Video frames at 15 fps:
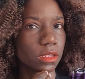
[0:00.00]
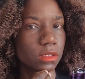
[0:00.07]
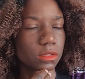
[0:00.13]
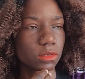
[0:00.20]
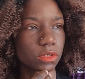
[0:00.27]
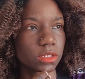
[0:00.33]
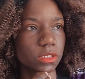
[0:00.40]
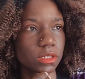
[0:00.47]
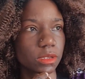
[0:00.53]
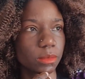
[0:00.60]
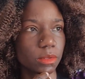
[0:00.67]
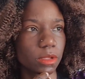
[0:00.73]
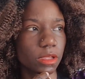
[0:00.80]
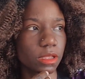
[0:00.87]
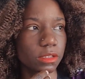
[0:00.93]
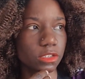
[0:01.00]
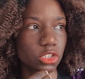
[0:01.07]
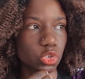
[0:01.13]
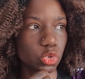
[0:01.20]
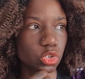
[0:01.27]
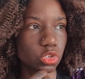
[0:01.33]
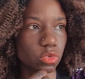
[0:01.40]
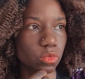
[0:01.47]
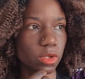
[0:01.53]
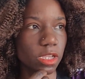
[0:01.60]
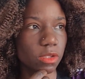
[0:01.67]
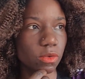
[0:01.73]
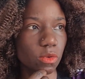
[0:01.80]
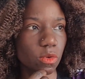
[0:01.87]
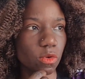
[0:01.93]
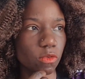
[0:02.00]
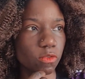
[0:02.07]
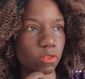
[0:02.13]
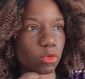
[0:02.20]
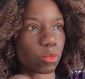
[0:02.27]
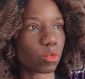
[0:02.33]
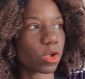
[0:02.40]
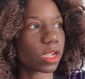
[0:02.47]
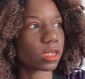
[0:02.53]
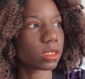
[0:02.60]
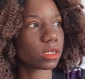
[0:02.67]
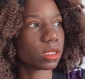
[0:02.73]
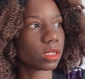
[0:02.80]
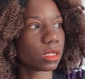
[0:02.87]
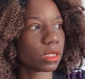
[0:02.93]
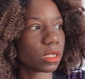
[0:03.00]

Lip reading: So it's a situation where you go from one